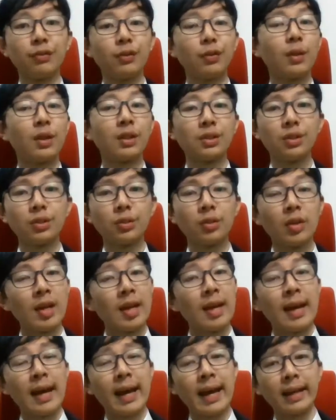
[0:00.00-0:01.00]
you want to.
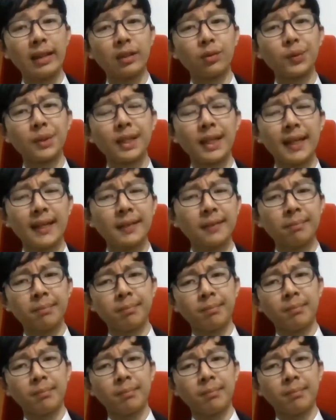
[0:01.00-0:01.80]
And would I?